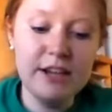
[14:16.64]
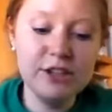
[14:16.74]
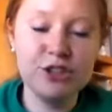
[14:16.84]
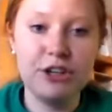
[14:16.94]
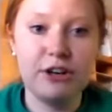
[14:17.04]

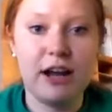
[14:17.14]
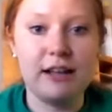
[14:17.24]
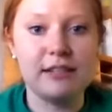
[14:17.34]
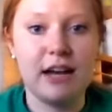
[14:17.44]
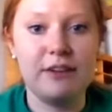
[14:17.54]
each year
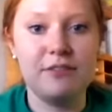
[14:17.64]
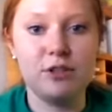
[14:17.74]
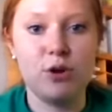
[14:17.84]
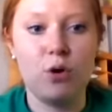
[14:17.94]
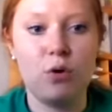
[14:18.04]
has kind of
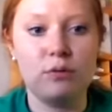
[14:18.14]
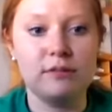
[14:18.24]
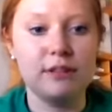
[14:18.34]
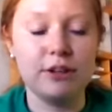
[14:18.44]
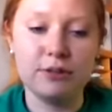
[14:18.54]
its
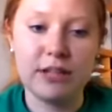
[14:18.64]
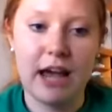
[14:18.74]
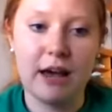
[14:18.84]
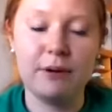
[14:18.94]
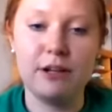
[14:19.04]
own little
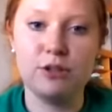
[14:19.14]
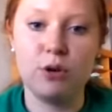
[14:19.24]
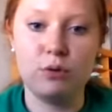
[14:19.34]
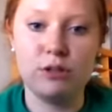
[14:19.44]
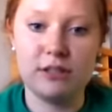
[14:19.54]
tab and its
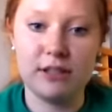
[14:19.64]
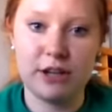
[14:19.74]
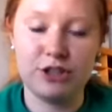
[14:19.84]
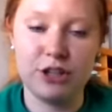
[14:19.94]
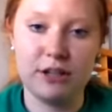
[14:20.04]
own
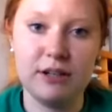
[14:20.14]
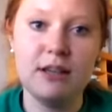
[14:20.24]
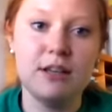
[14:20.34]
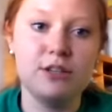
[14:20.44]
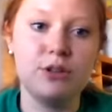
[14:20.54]
section.
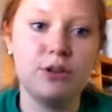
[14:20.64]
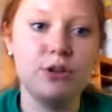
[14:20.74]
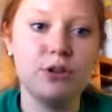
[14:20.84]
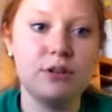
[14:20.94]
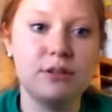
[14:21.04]
So
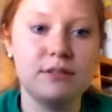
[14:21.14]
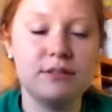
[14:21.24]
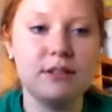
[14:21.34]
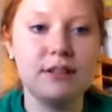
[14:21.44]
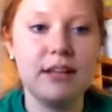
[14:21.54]
you'll
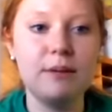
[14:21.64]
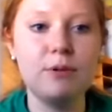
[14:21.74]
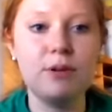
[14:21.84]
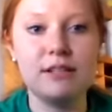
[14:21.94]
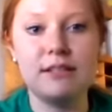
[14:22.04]

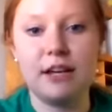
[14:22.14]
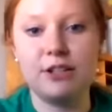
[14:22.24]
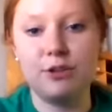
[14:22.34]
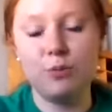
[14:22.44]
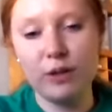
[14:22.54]
label a
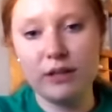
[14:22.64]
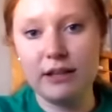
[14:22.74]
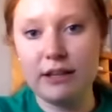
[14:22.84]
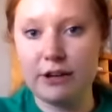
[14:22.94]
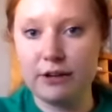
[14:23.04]
section with
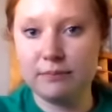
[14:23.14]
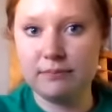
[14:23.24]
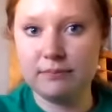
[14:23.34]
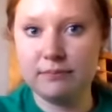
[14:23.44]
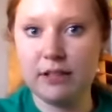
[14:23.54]
the year.
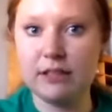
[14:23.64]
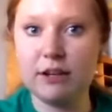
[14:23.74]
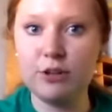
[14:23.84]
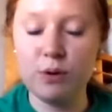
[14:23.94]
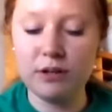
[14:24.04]
That's
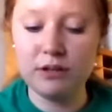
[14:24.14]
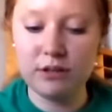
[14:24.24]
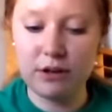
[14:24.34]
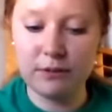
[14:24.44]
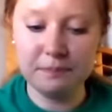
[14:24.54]
how you want to
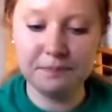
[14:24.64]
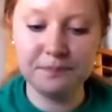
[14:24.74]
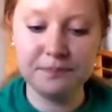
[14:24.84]
start.